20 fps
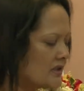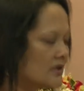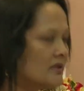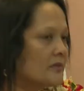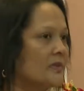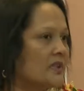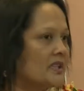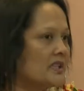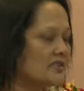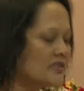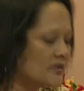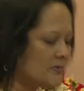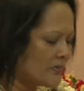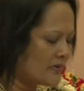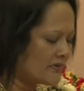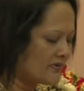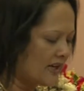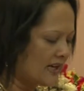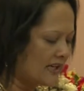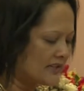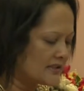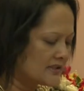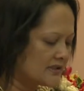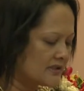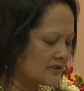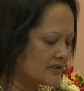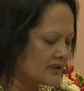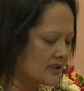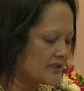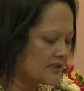The ministry provides
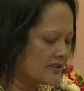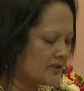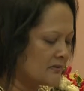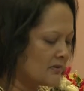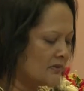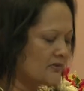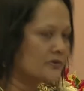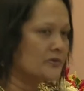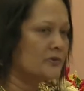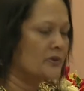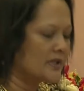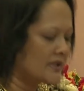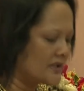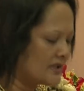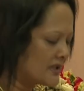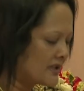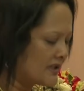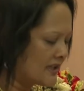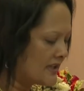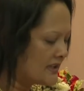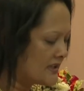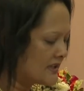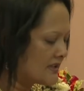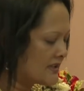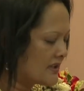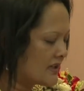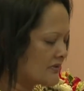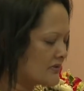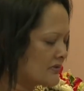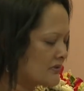a sum of
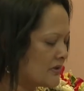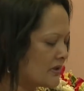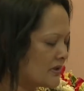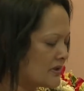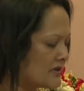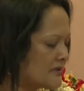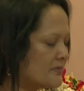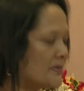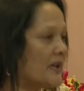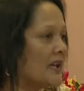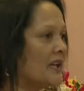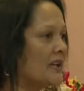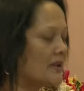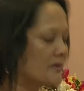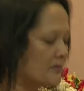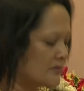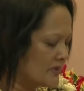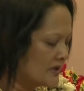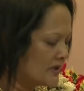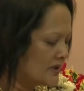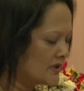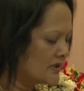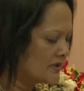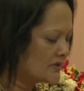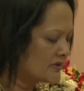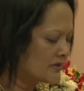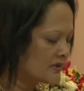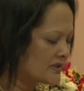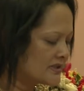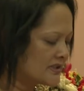$290,000 per annum
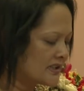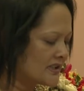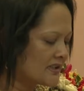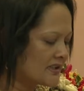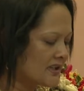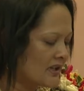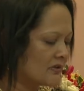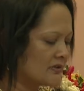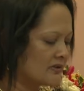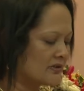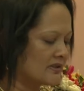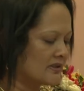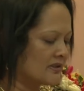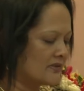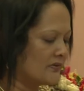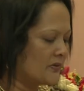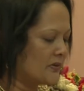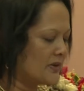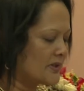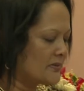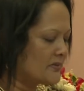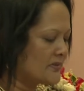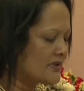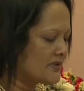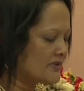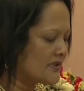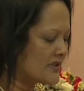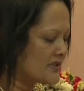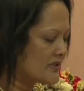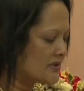to the said council for
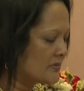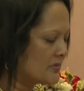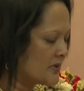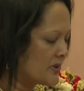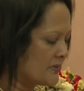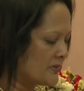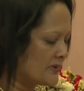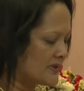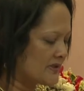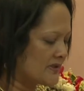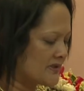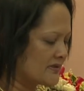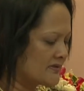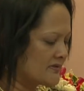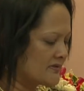administration purpose.